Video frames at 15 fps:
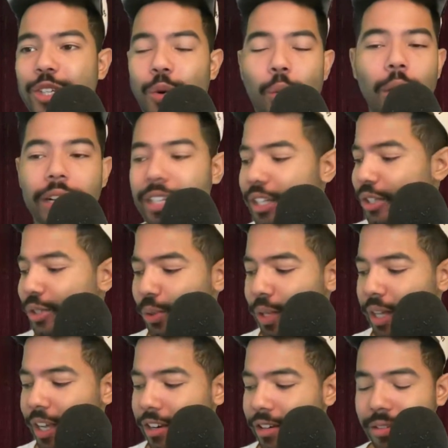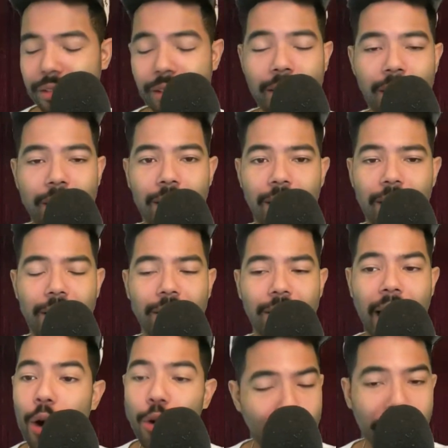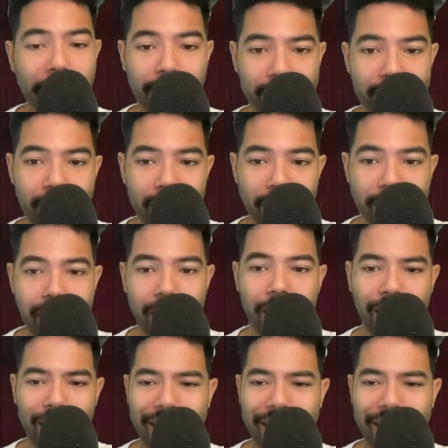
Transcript: 22 years, that would be disgusting.